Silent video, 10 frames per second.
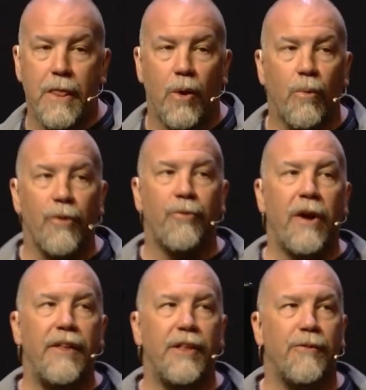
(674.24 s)
we're
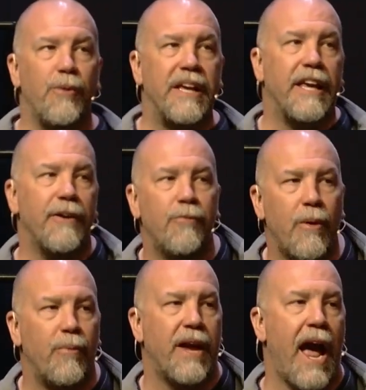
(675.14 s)
afraid that if we give
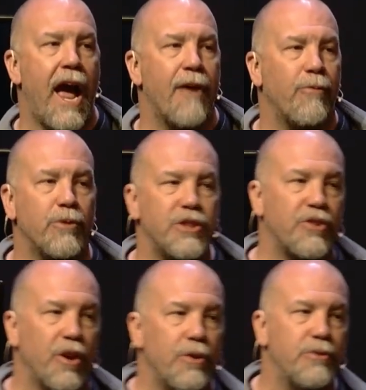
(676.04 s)
what we have, we'll just
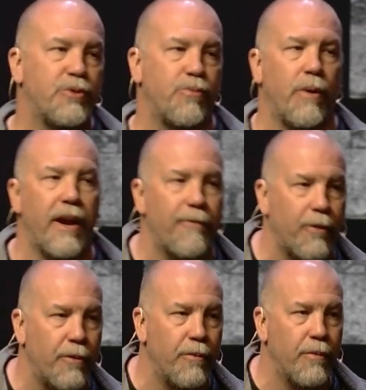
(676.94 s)
lose
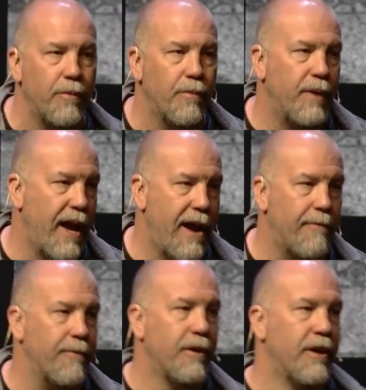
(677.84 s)
whatever we have.
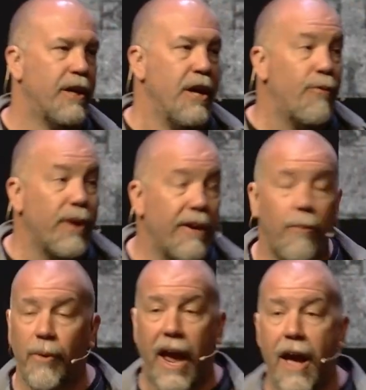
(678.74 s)
If we give
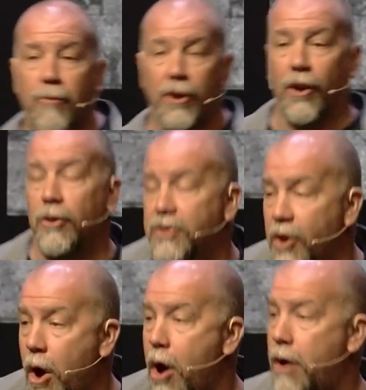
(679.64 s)
what we have, we're going to lose it
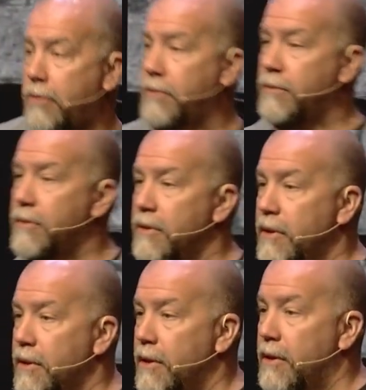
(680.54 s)
all.
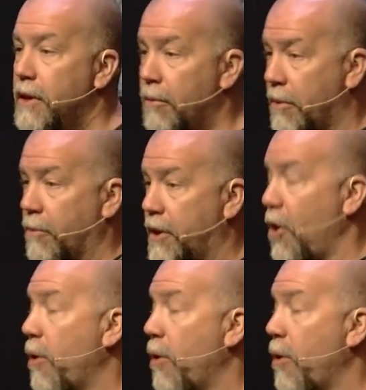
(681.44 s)
We don't